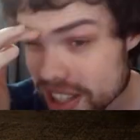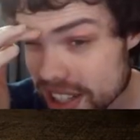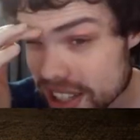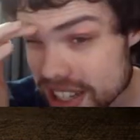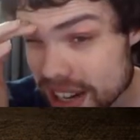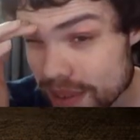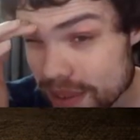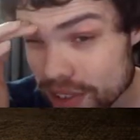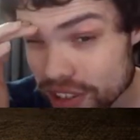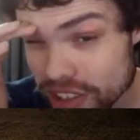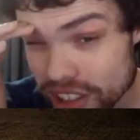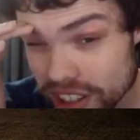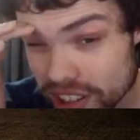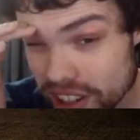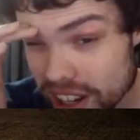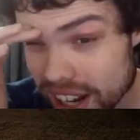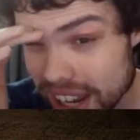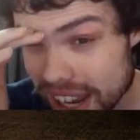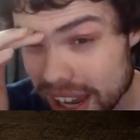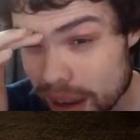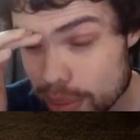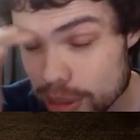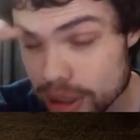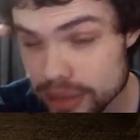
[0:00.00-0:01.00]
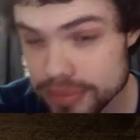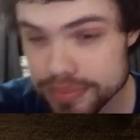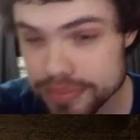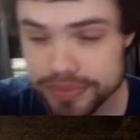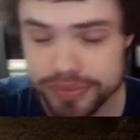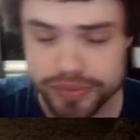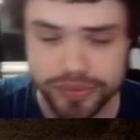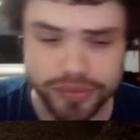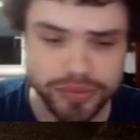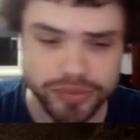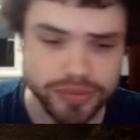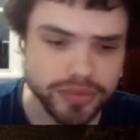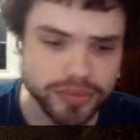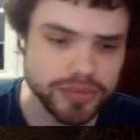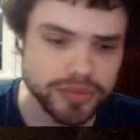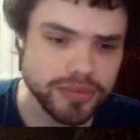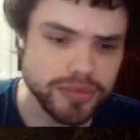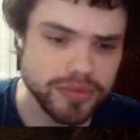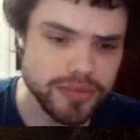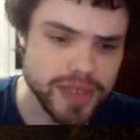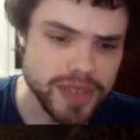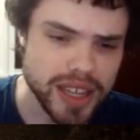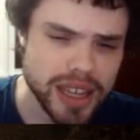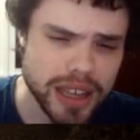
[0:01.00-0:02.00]
that's never really going to happen.
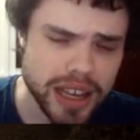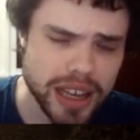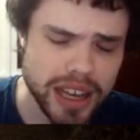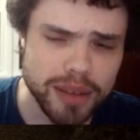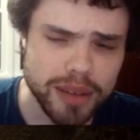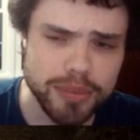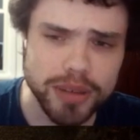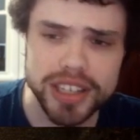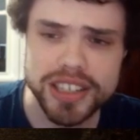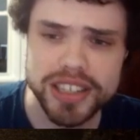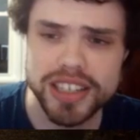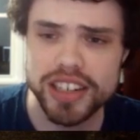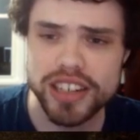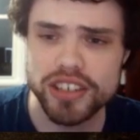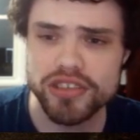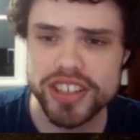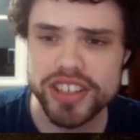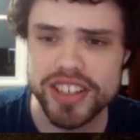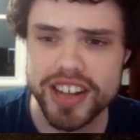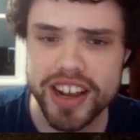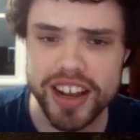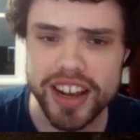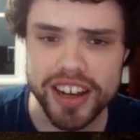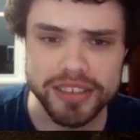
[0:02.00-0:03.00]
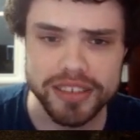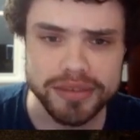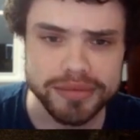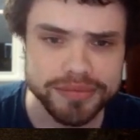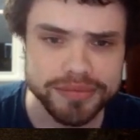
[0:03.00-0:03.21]
But it's an interesting card.